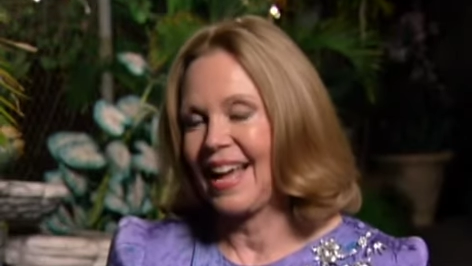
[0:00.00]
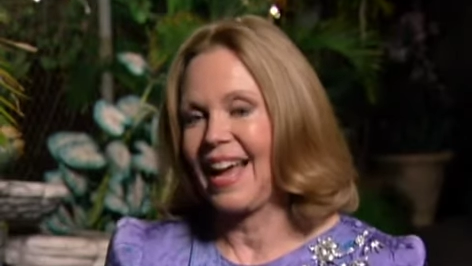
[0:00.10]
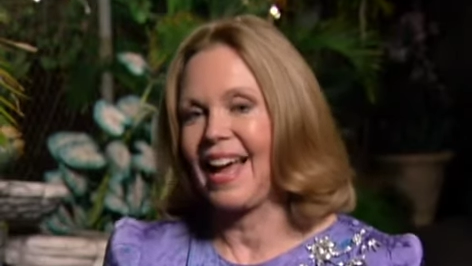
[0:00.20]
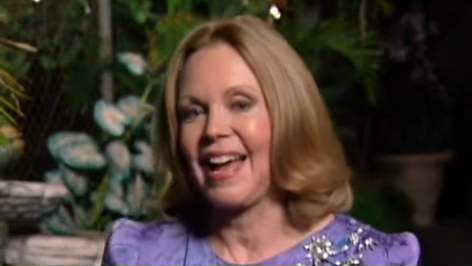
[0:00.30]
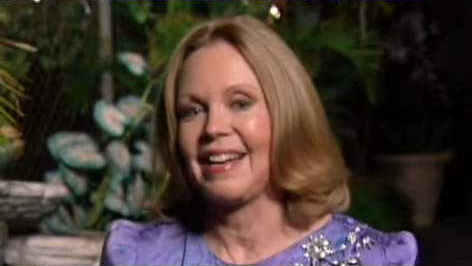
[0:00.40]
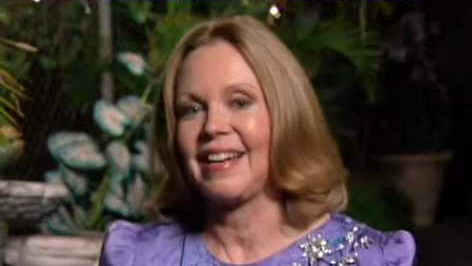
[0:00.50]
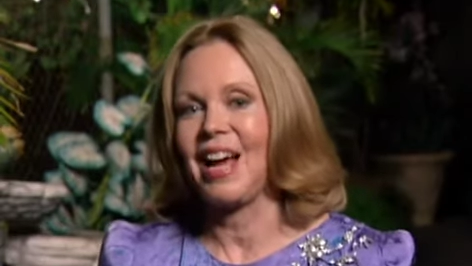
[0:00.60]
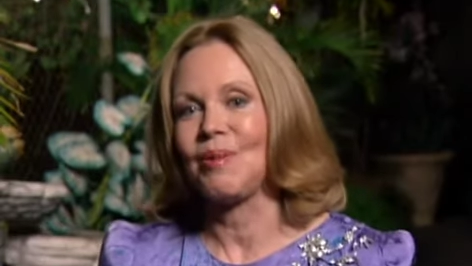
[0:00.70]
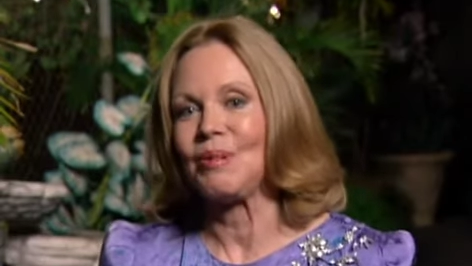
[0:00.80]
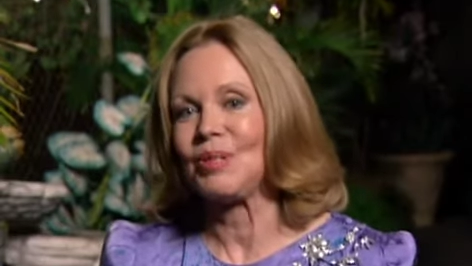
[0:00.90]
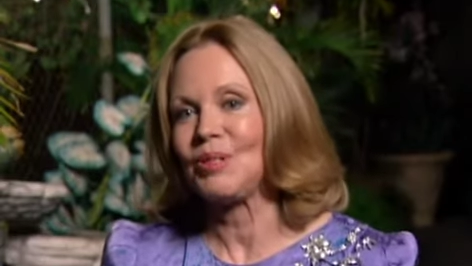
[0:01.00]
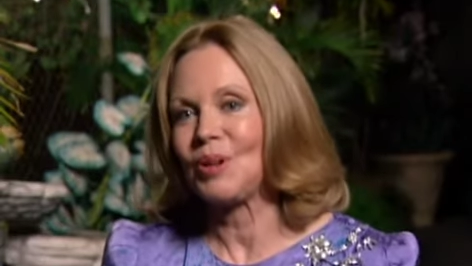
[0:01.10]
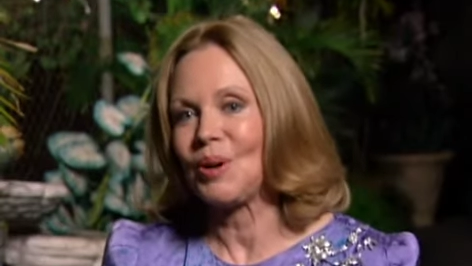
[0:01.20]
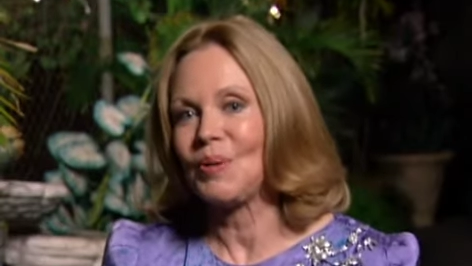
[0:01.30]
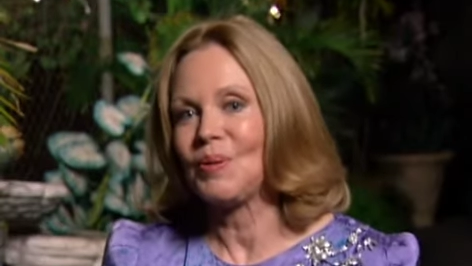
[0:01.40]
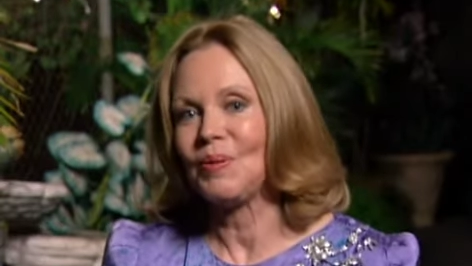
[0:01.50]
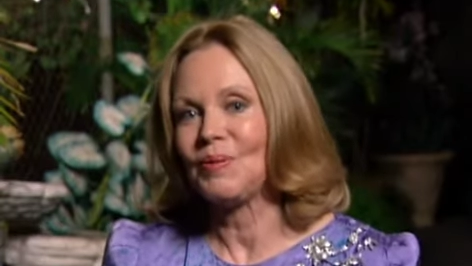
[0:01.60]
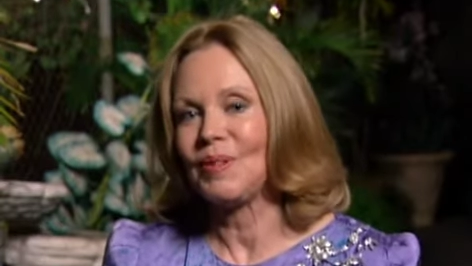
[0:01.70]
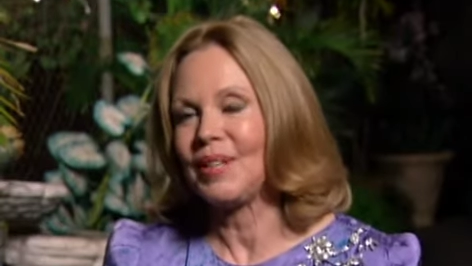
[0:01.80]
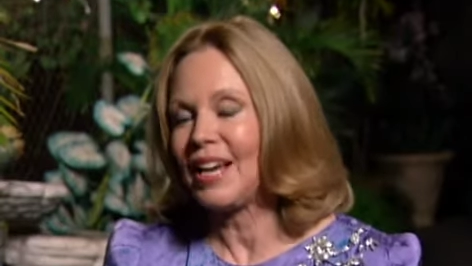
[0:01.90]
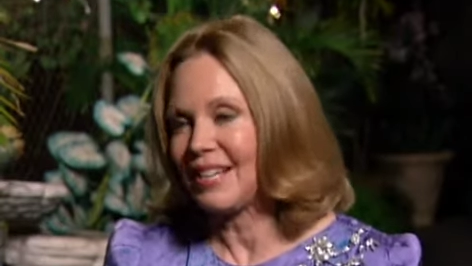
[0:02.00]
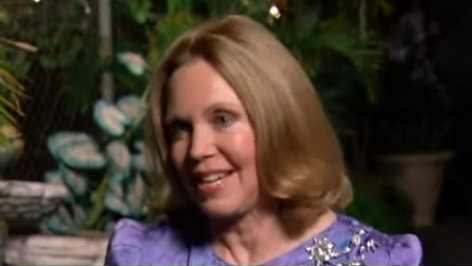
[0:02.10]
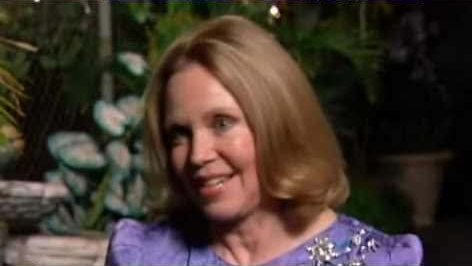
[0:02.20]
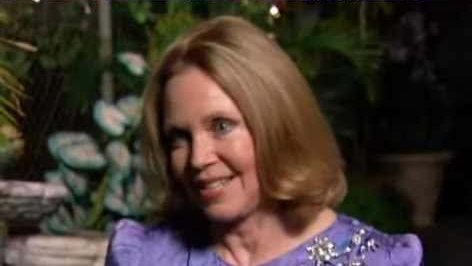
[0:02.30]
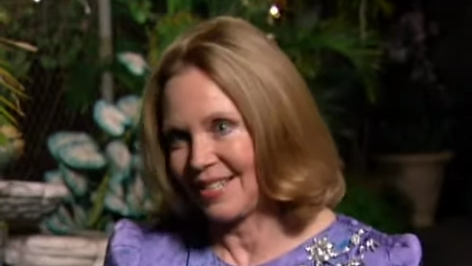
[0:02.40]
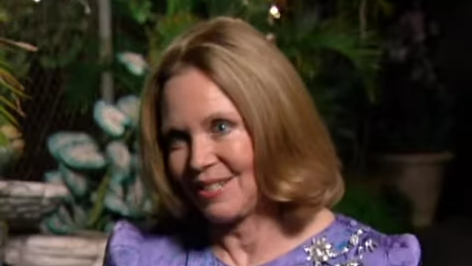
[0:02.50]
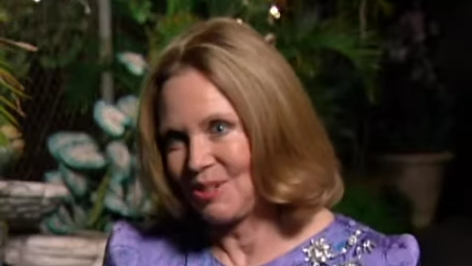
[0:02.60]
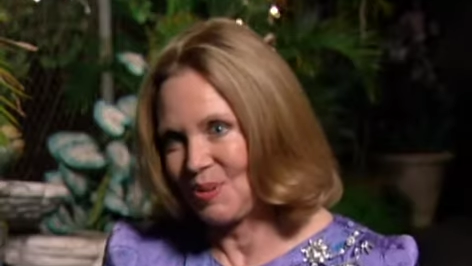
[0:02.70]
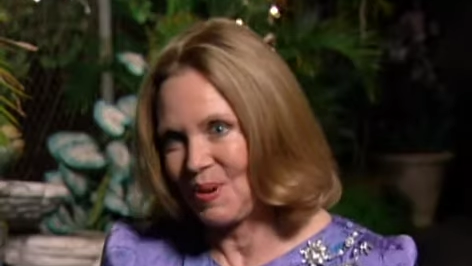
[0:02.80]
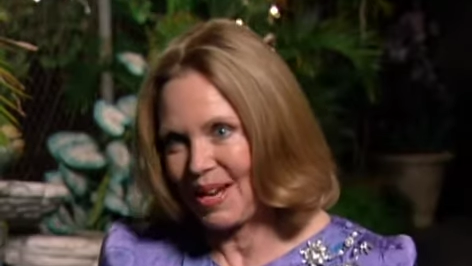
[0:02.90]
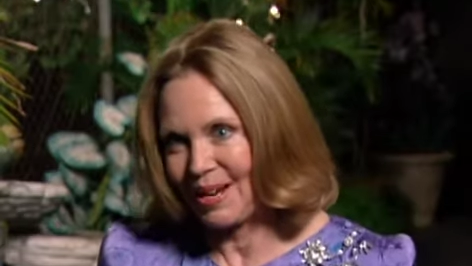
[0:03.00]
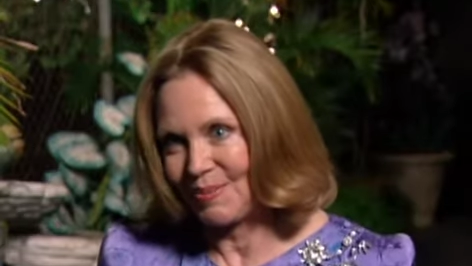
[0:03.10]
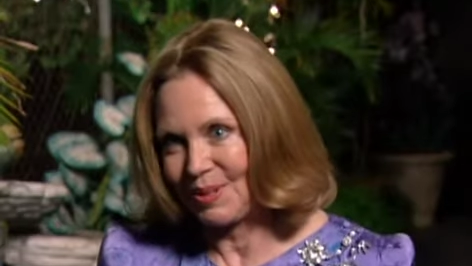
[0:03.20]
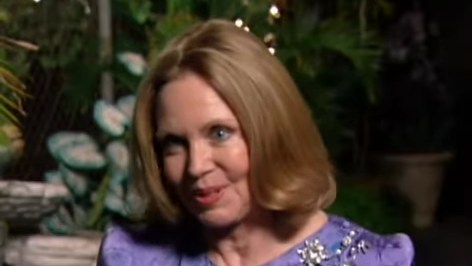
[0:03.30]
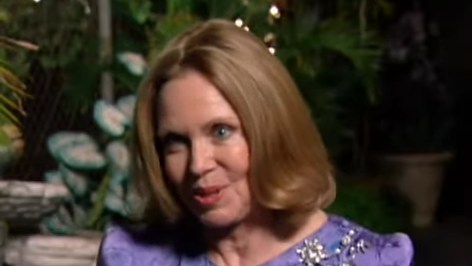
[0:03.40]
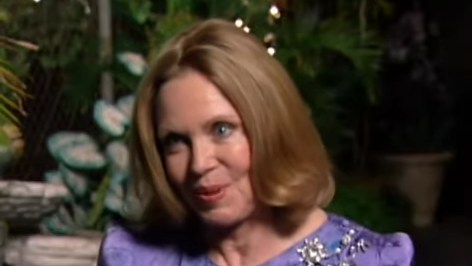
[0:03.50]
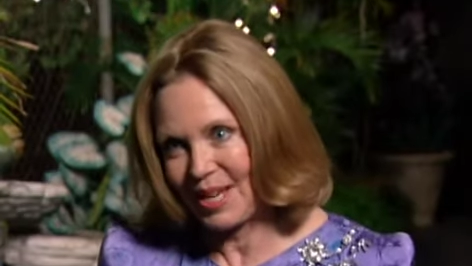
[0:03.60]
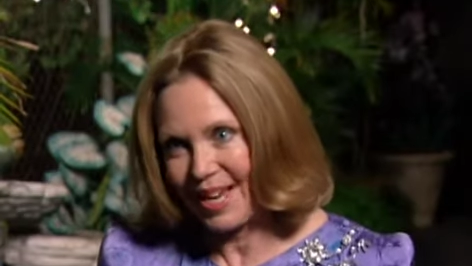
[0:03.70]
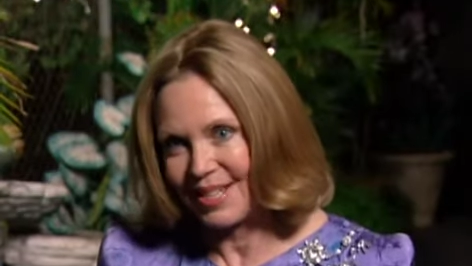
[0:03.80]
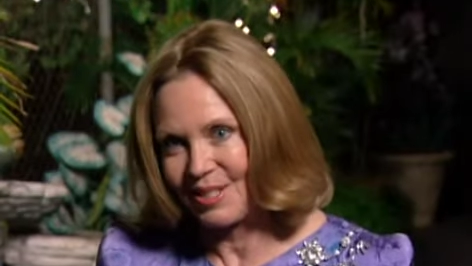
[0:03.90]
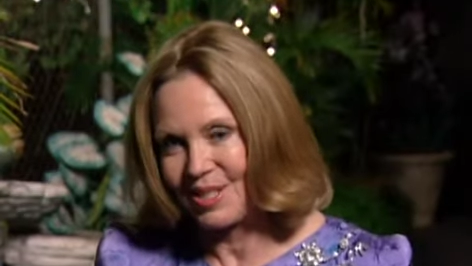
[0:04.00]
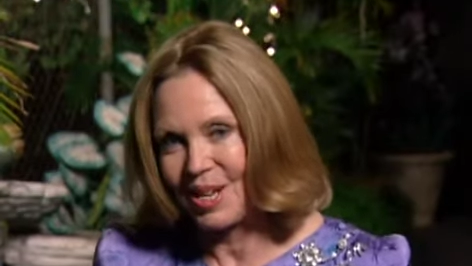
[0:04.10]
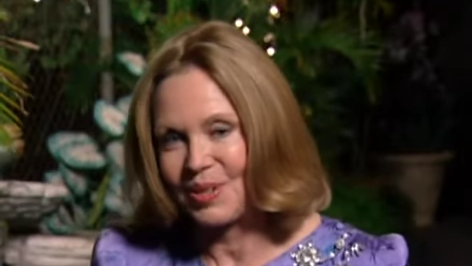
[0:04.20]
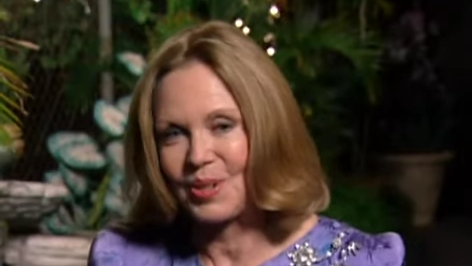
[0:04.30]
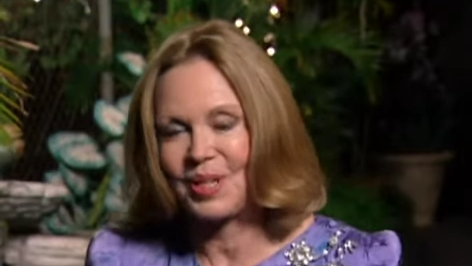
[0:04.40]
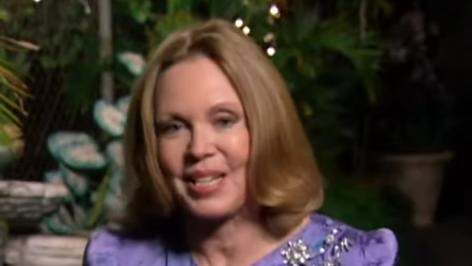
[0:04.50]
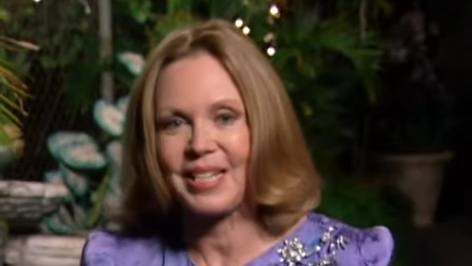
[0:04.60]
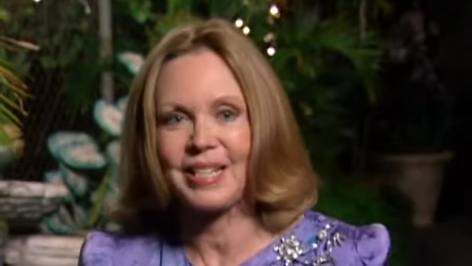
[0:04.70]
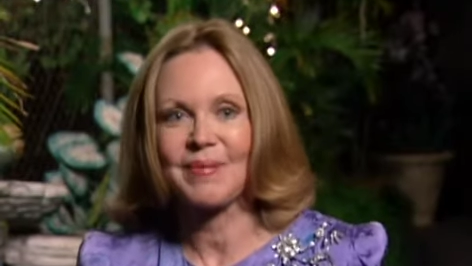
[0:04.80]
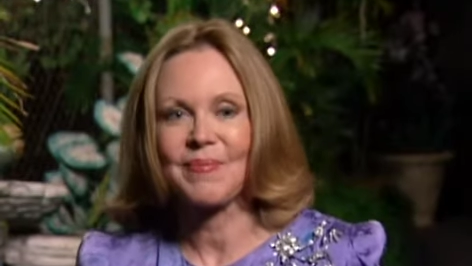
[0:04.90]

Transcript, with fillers: and I was so lucky to be able to be cast as Angelique.